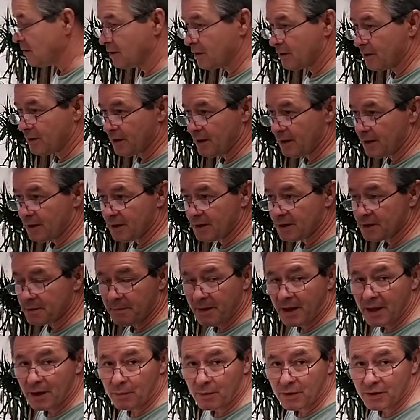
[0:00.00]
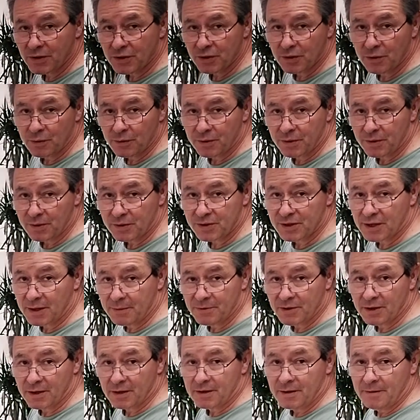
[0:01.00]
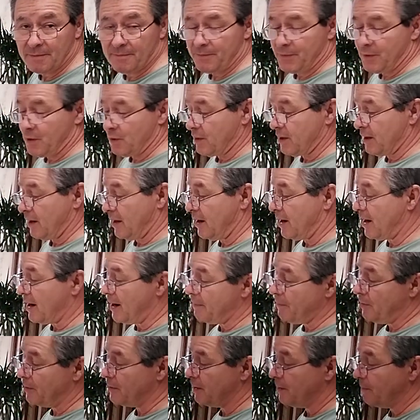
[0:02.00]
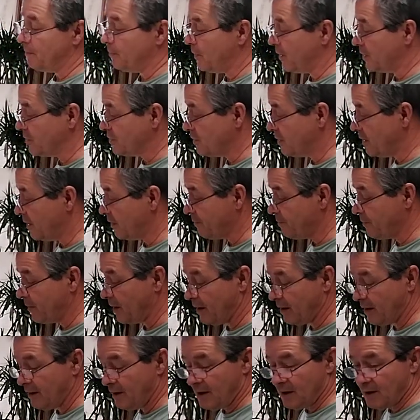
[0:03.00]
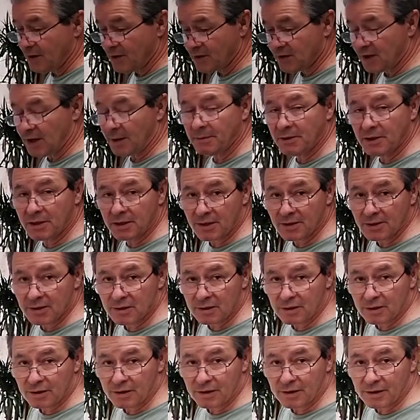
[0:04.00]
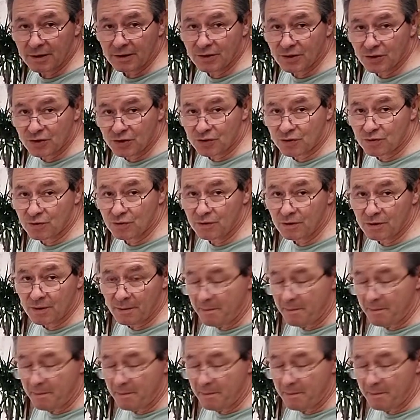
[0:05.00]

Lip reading: look good, it doesn't matter what you do with your subject. Okay, I'm on the impression that if my subject doesn't look good, screw the